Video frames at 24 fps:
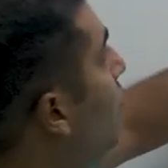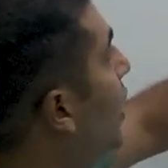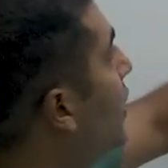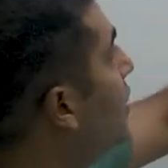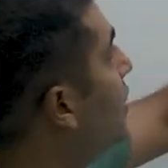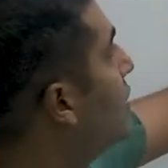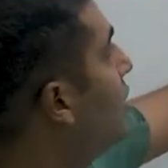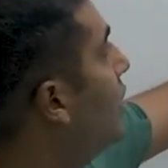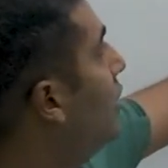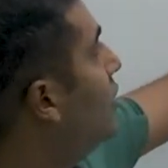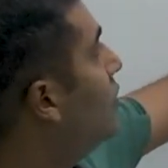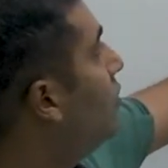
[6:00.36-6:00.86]

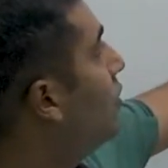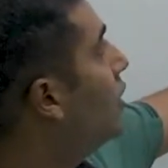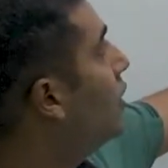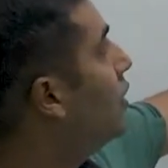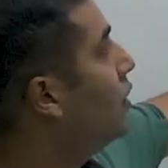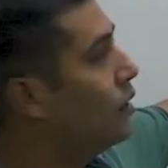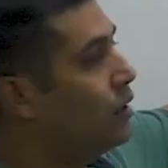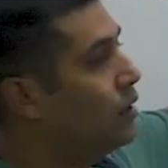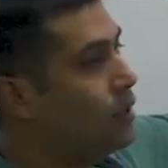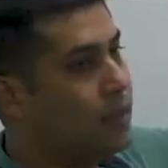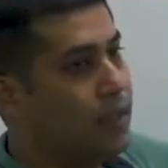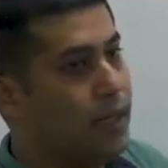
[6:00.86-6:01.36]
must equal
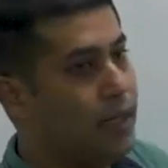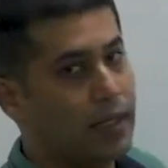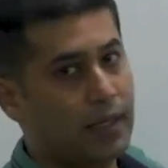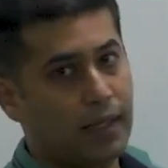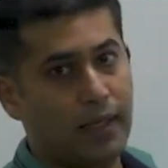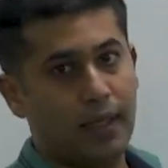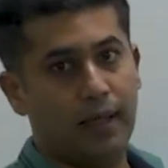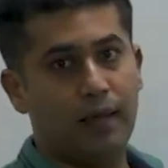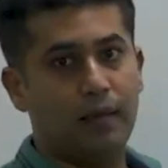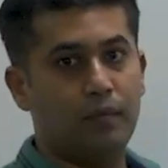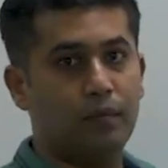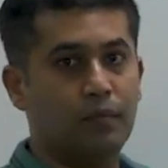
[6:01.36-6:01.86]
delta
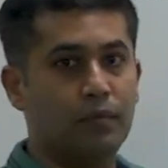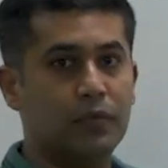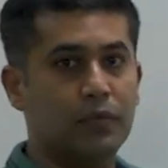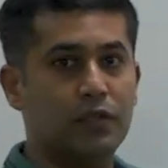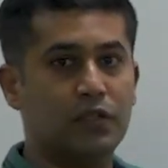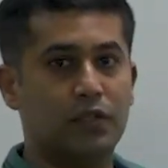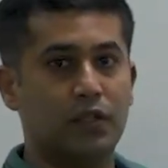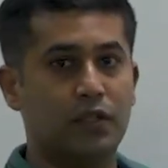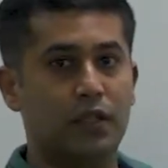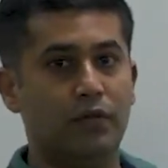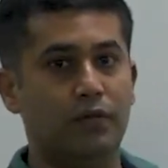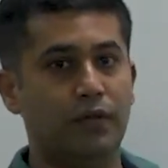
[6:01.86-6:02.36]
m
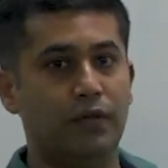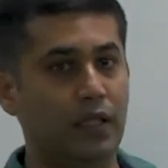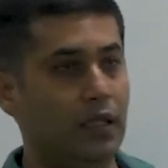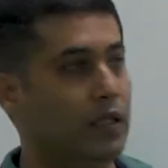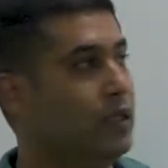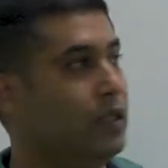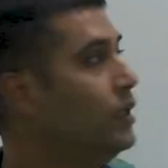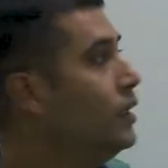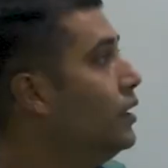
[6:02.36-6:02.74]
CV.